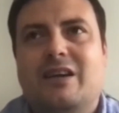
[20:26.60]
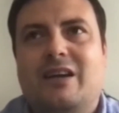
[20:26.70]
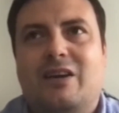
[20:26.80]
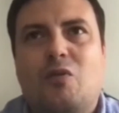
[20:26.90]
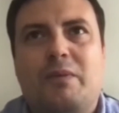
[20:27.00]

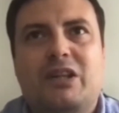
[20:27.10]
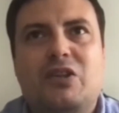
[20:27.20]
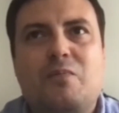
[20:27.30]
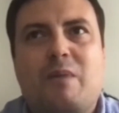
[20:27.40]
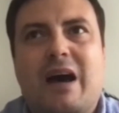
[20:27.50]

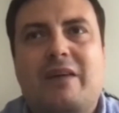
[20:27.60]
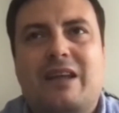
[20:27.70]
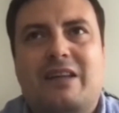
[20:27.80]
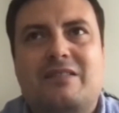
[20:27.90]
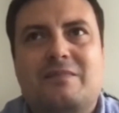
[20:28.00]
competitive path
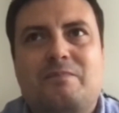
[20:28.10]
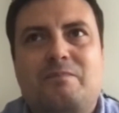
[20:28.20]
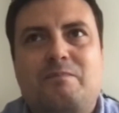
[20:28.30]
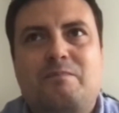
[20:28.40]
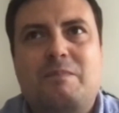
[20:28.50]
that
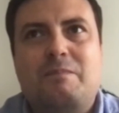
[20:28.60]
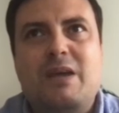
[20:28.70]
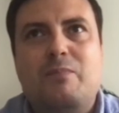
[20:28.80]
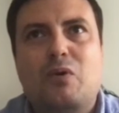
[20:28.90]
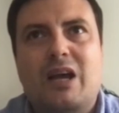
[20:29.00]

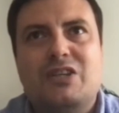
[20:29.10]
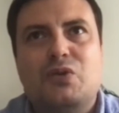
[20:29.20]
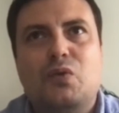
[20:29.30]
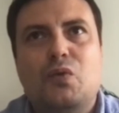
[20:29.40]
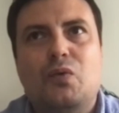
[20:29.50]
people has
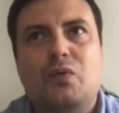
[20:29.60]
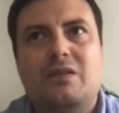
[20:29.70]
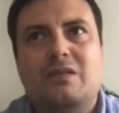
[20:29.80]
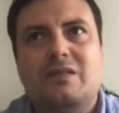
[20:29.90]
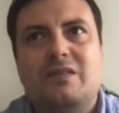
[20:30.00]
to do
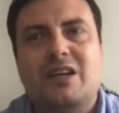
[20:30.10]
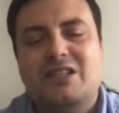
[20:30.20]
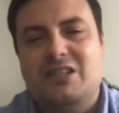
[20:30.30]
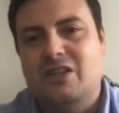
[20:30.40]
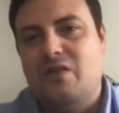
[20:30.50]

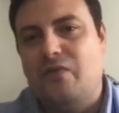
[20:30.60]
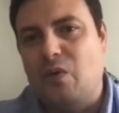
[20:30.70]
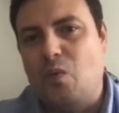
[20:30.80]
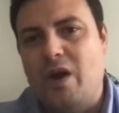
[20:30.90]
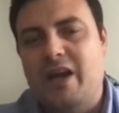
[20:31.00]
things in a
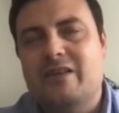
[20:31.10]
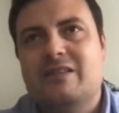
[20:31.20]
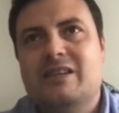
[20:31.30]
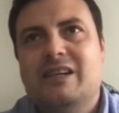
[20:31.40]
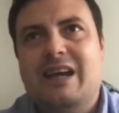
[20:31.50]
different
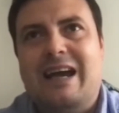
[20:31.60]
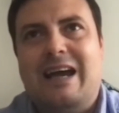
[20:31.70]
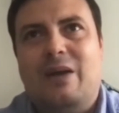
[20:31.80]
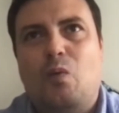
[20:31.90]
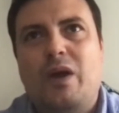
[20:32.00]
way.
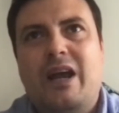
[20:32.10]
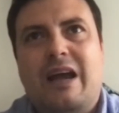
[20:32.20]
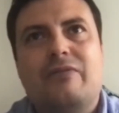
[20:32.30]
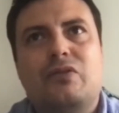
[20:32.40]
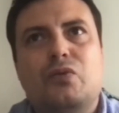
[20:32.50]
And we
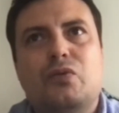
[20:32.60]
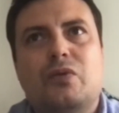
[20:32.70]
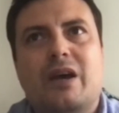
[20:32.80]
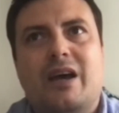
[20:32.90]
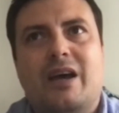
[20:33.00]
have to
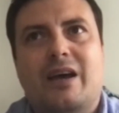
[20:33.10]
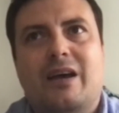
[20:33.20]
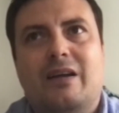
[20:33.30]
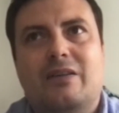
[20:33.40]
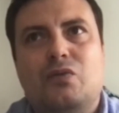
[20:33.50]

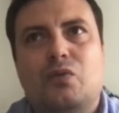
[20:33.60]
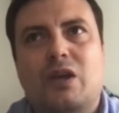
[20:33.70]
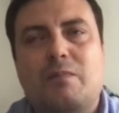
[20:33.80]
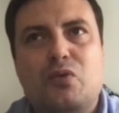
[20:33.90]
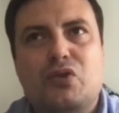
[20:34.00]

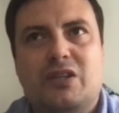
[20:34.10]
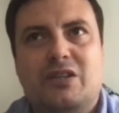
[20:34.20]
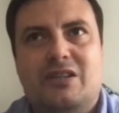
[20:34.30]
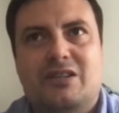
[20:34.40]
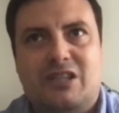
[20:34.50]
keep pushing
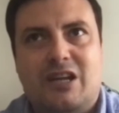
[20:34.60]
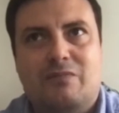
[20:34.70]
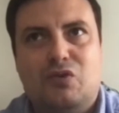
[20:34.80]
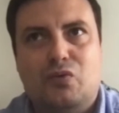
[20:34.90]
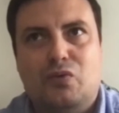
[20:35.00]
in this
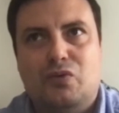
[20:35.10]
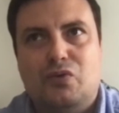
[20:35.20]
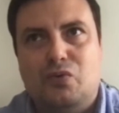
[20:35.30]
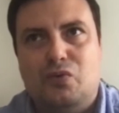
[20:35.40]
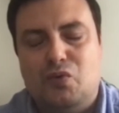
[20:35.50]
term to
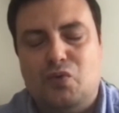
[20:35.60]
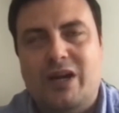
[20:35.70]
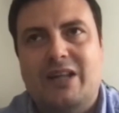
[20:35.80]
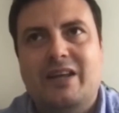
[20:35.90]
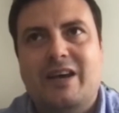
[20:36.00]

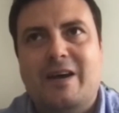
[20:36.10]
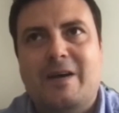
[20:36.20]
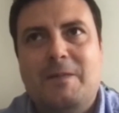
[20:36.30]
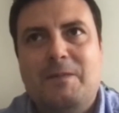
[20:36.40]
get the